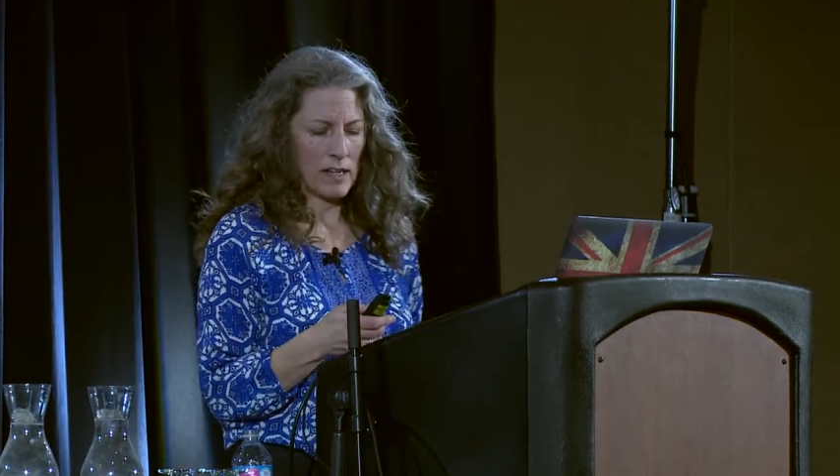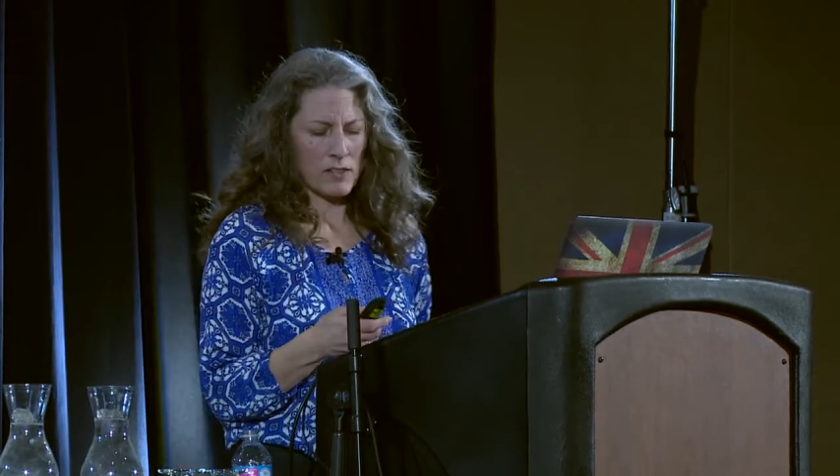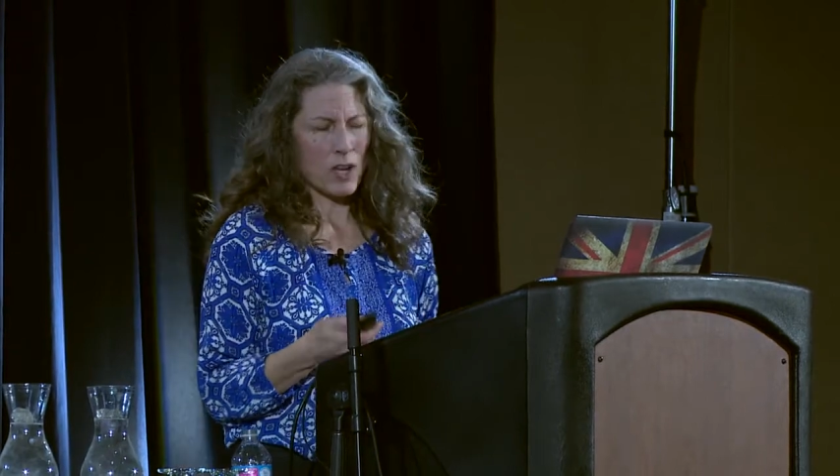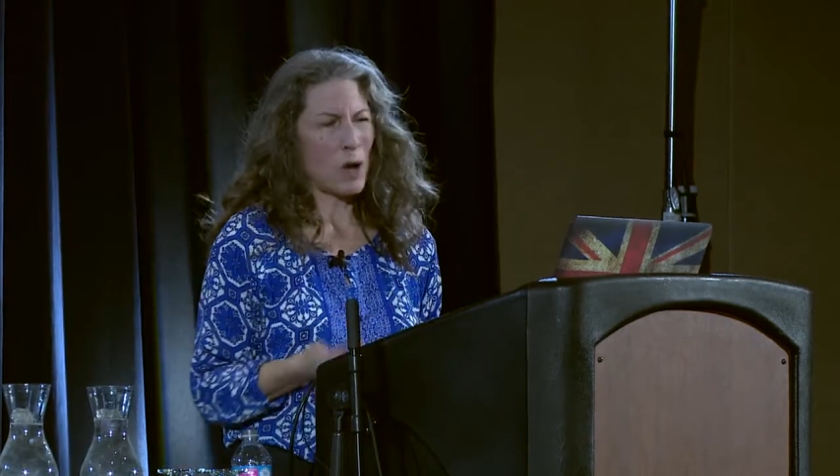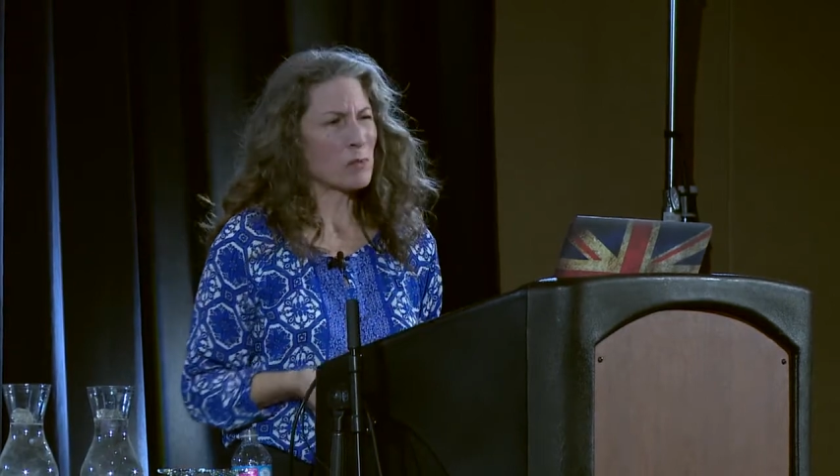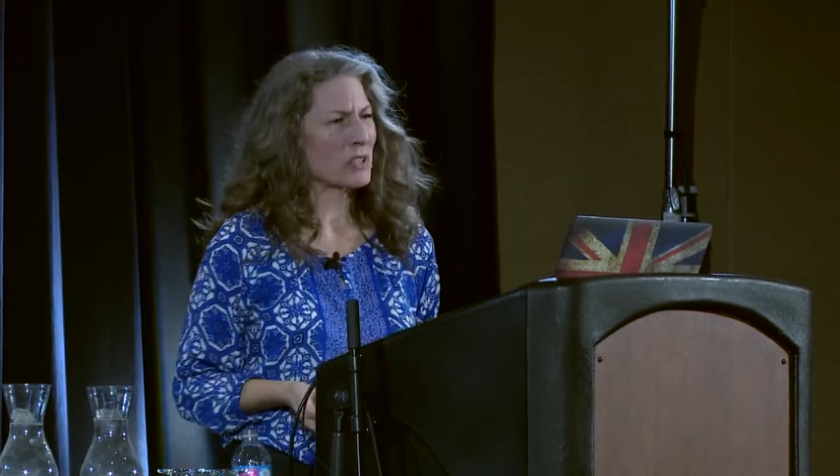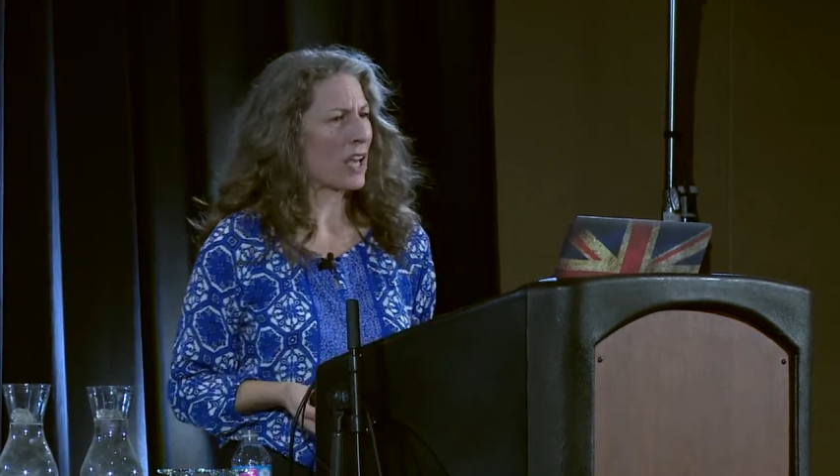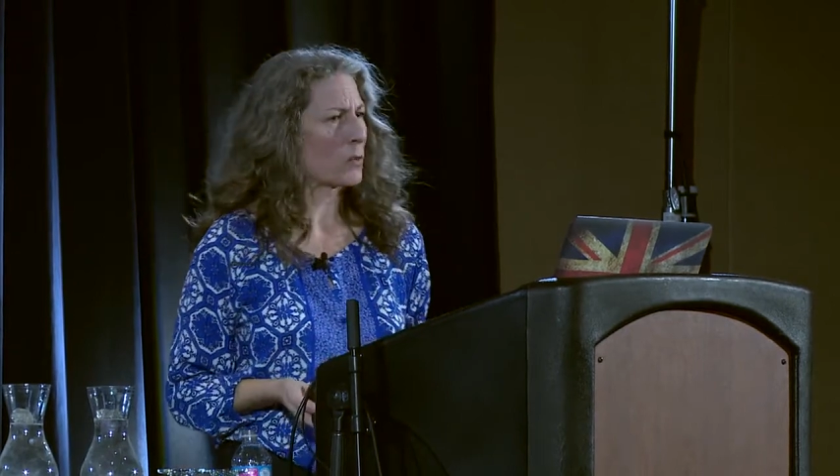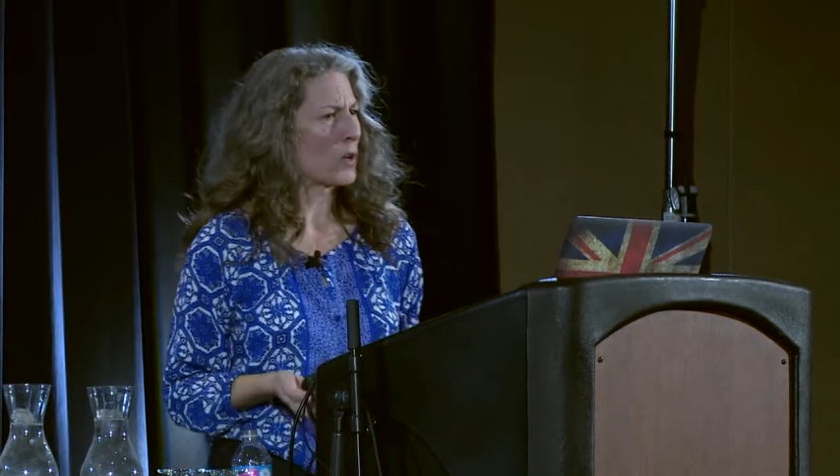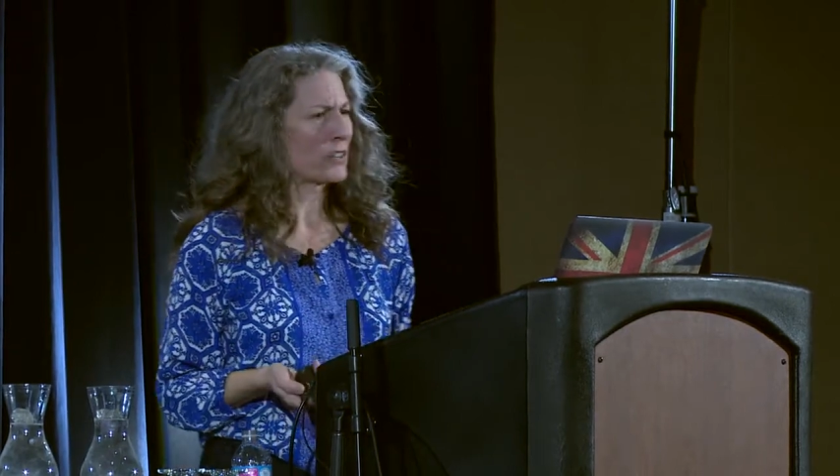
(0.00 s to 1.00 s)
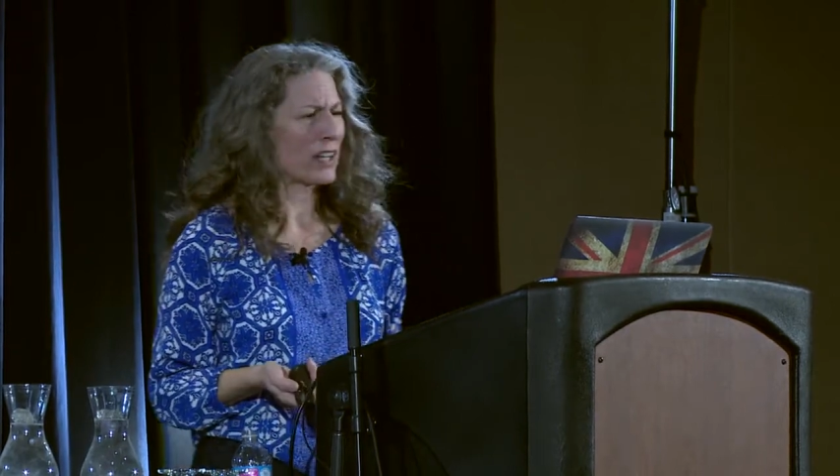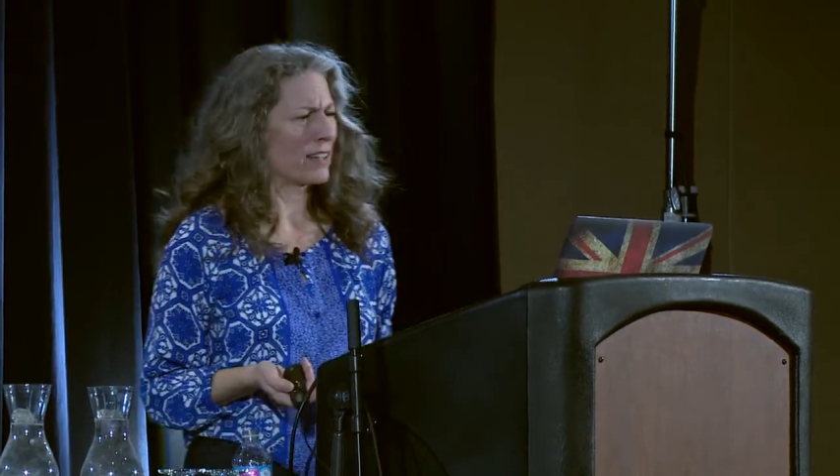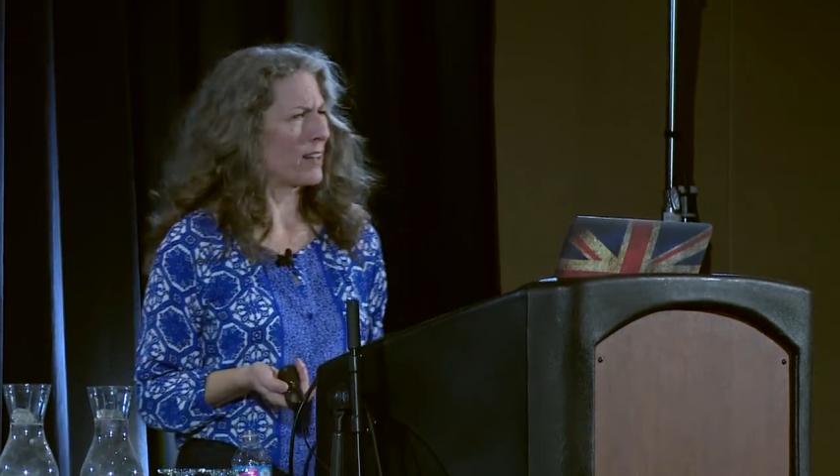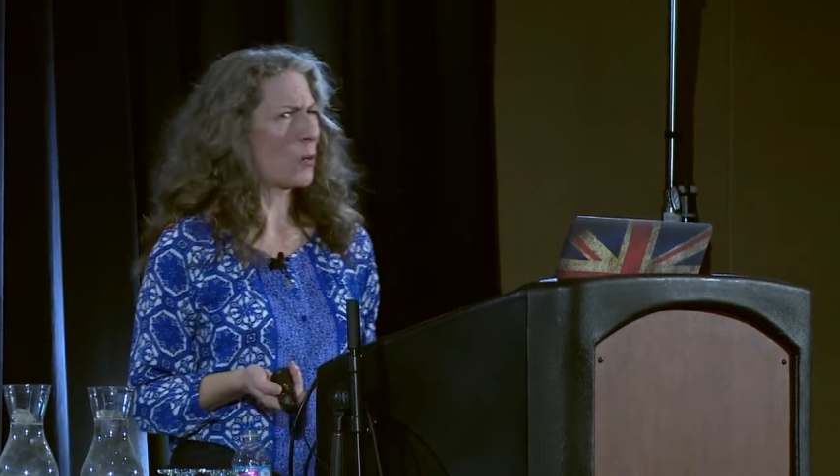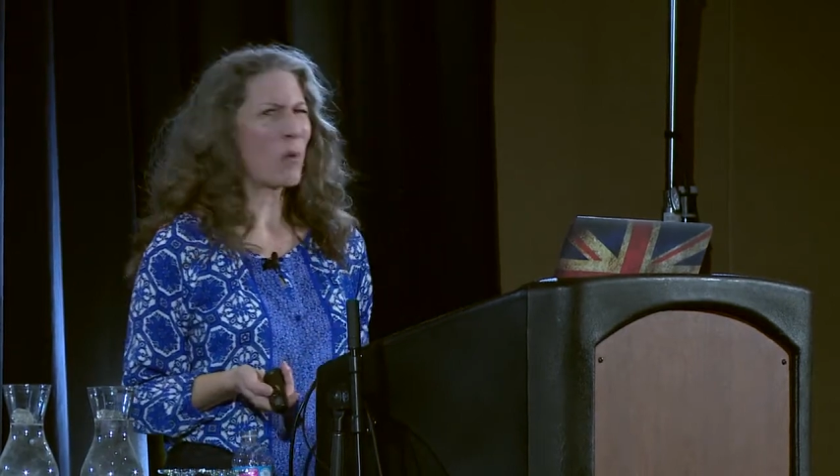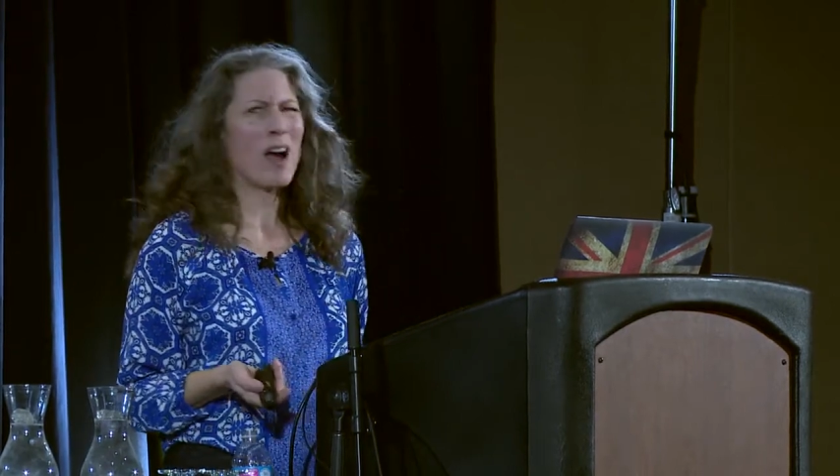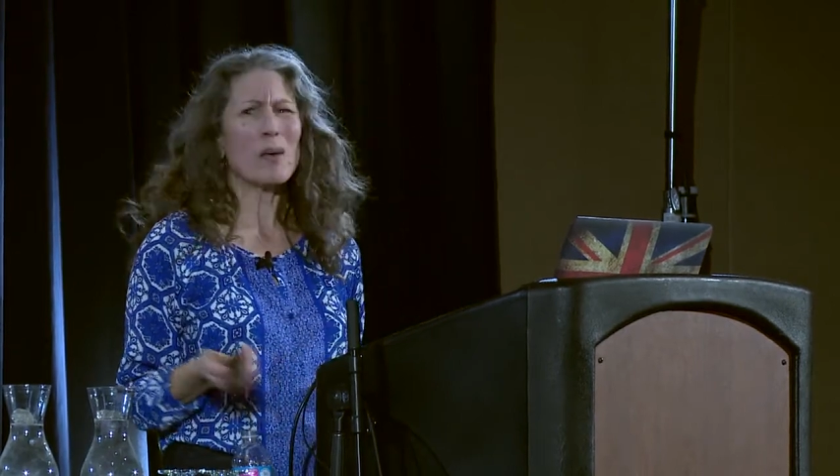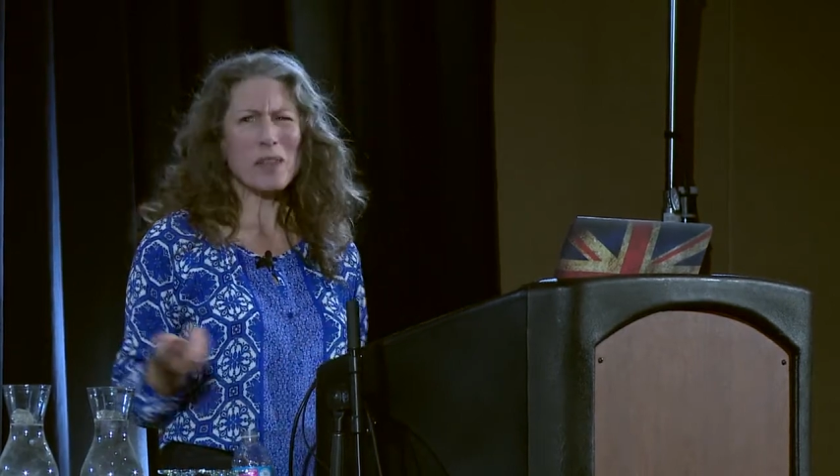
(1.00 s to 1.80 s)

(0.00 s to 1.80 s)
Tom was kind of wondering, why